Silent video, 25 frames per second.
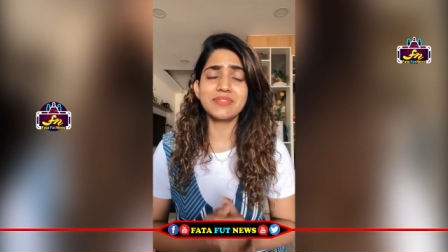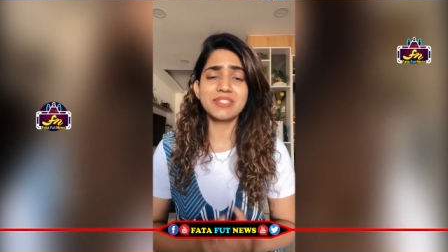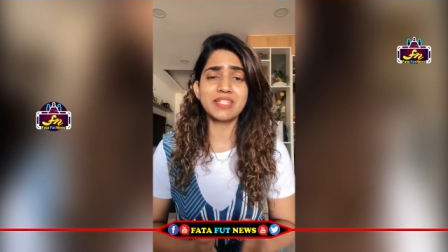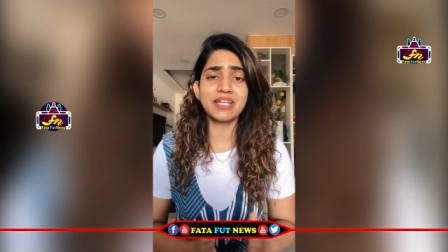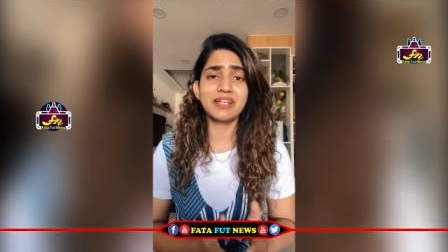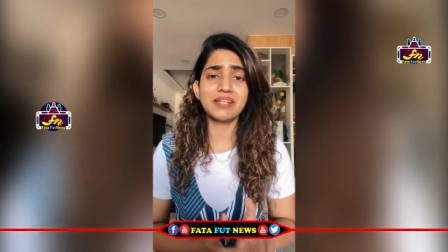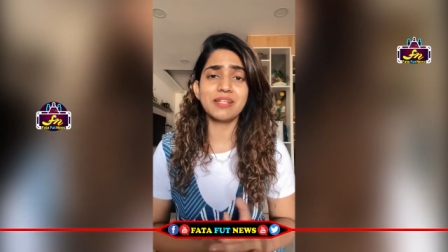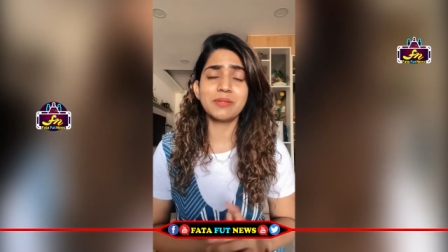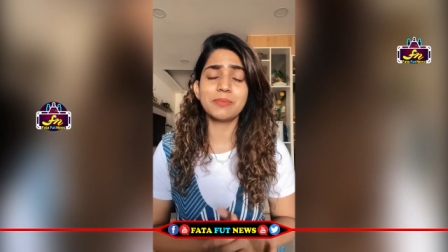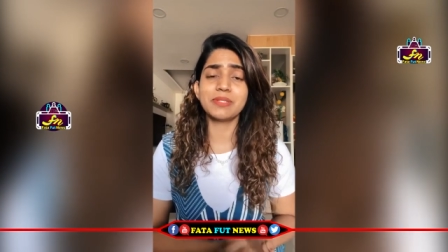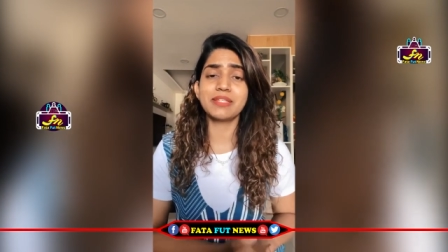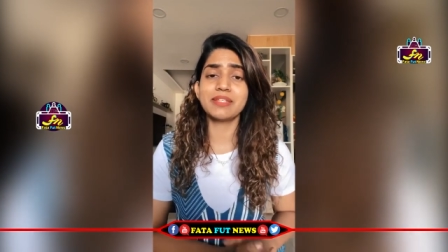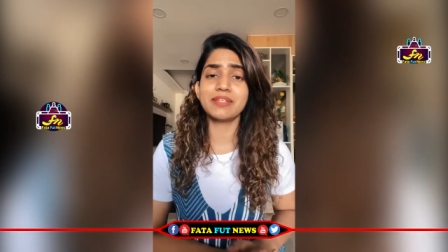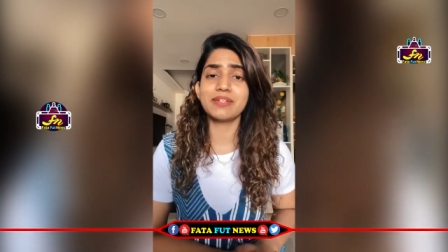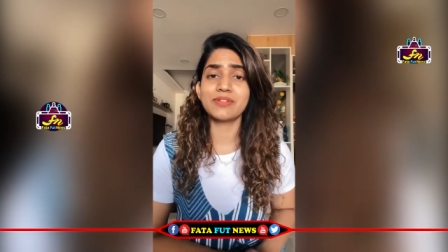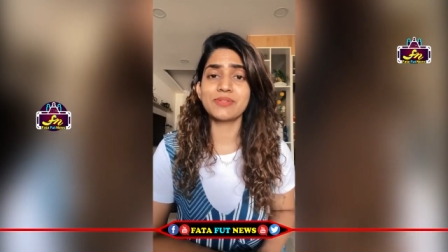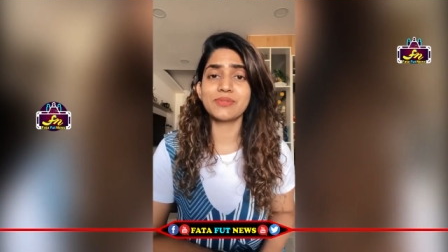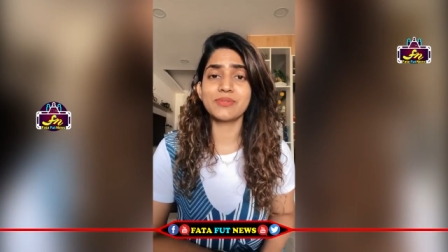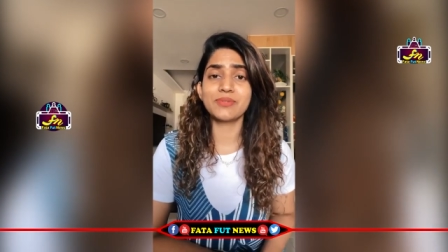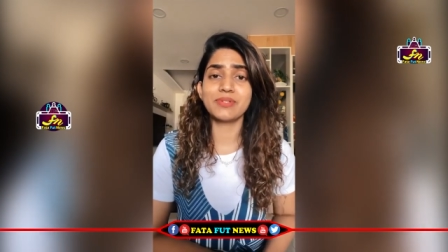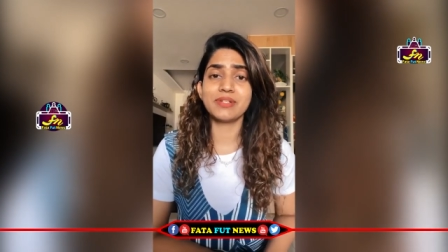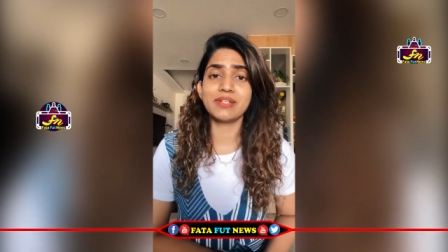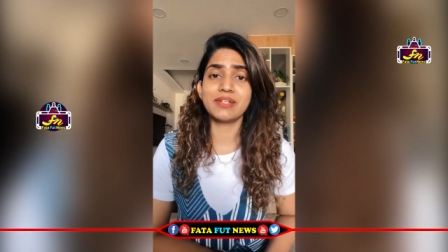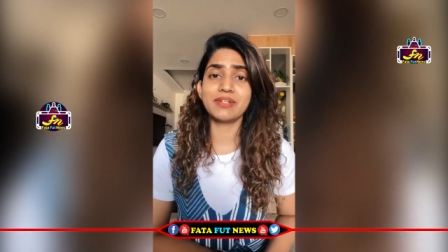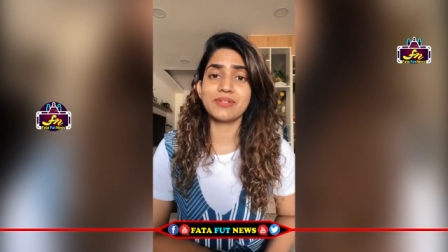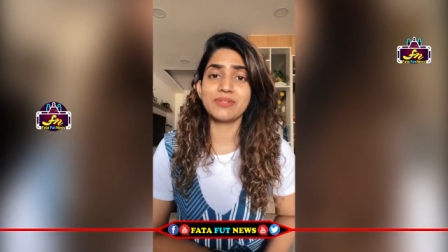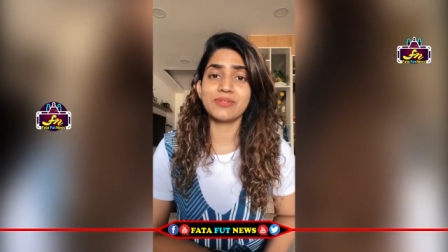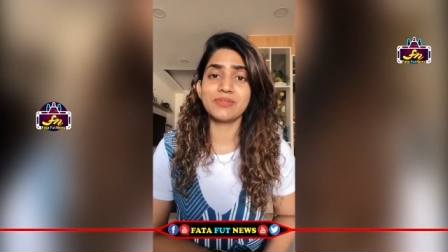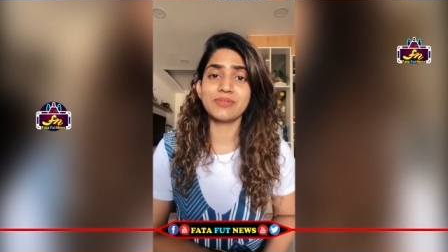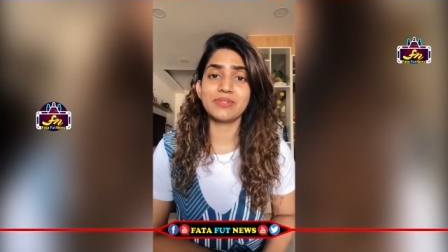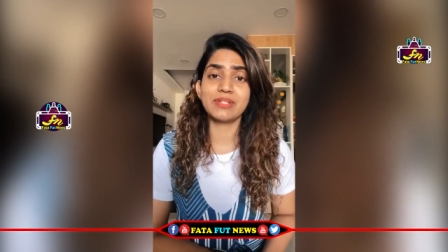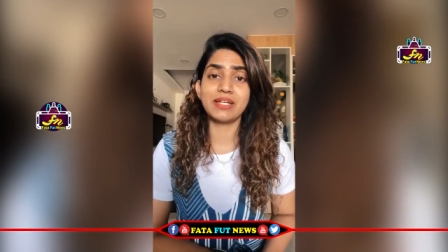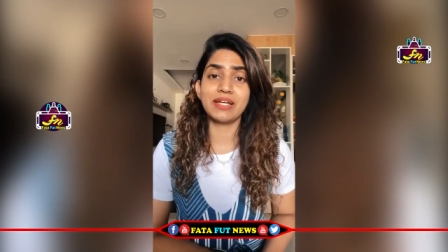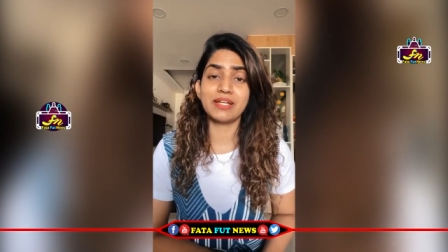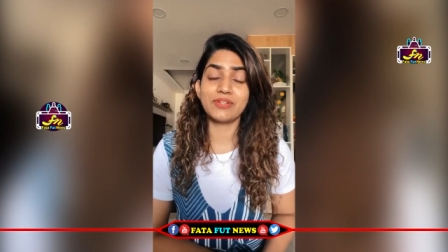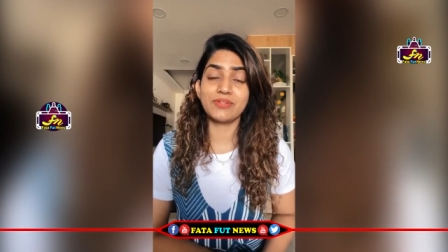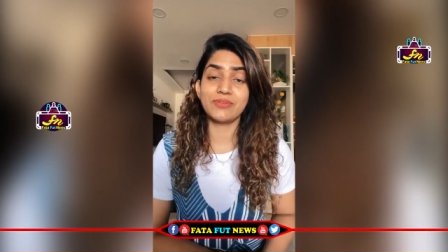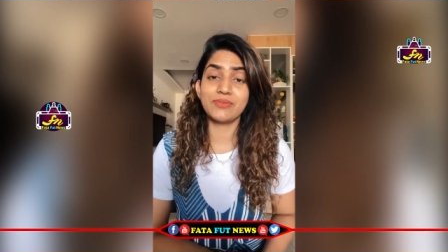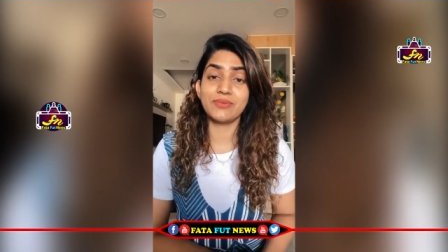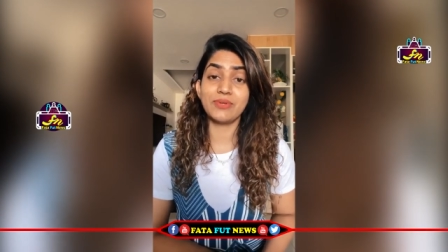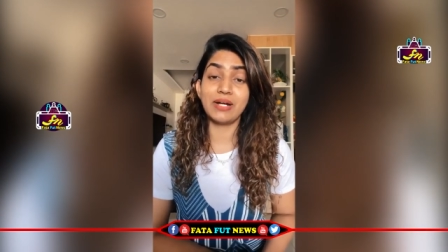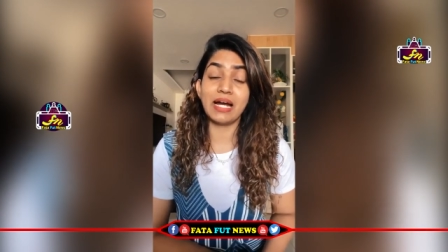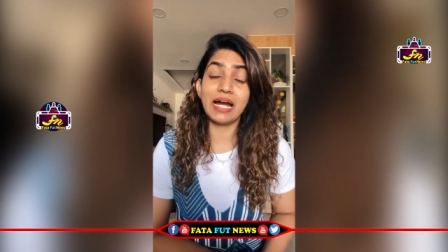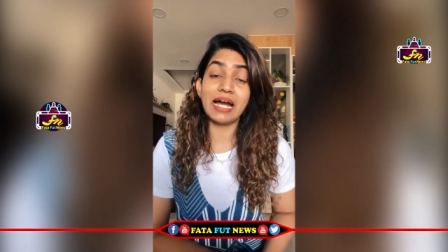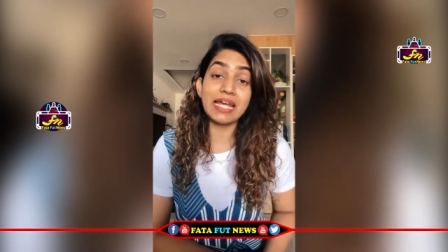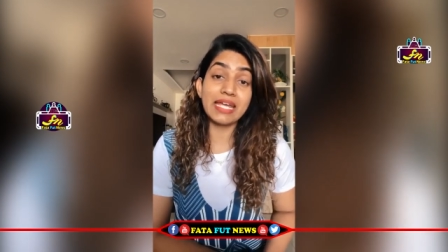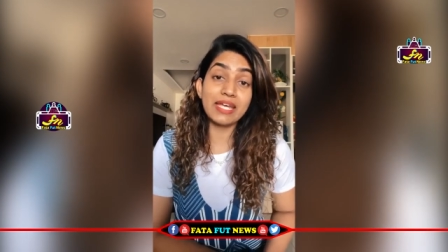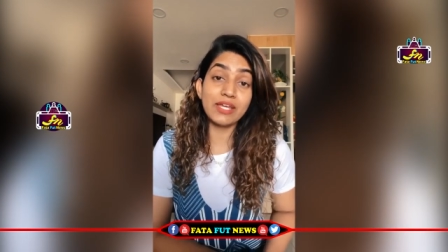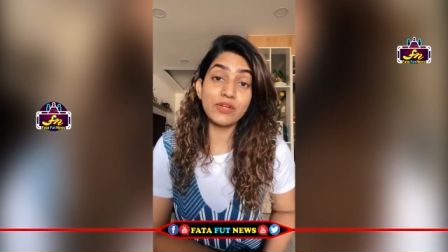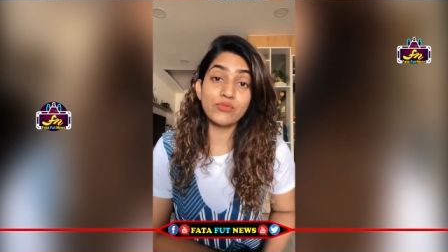chaala mandi anukuntunaru that you know
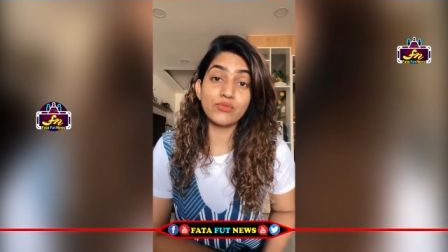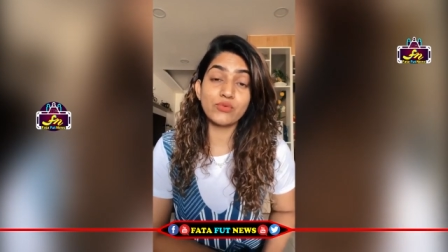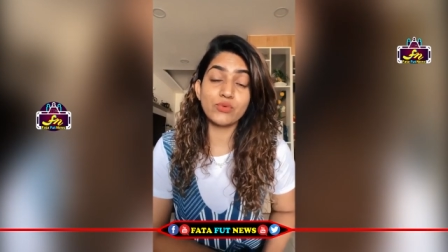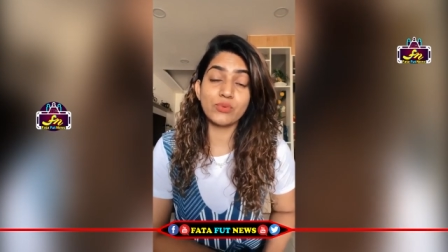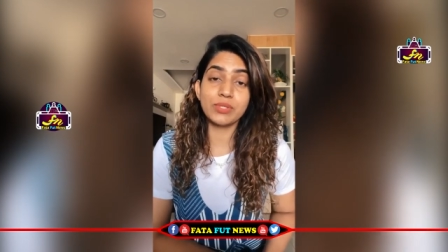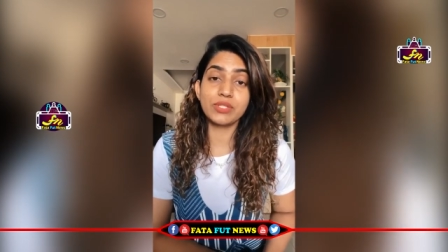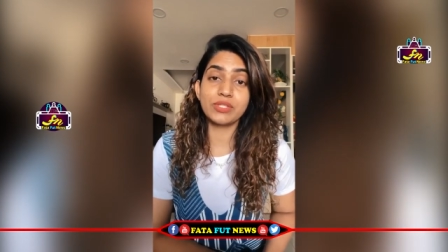I have